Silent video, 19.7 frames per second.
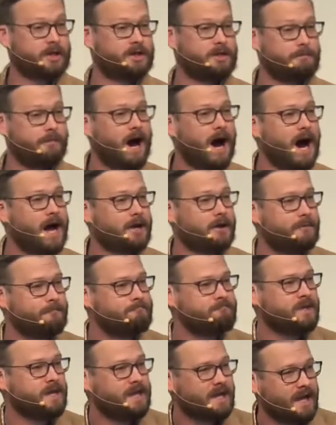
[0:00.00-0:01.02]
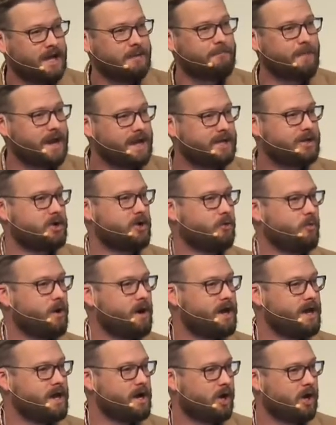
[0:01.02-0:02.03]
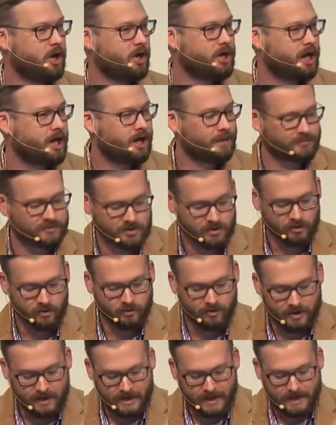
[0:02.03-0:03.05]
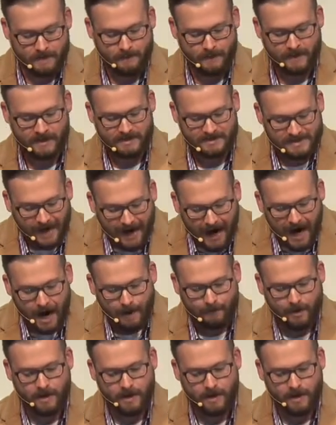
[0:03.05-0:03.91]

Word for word: at the bottom and make your way on up to the top.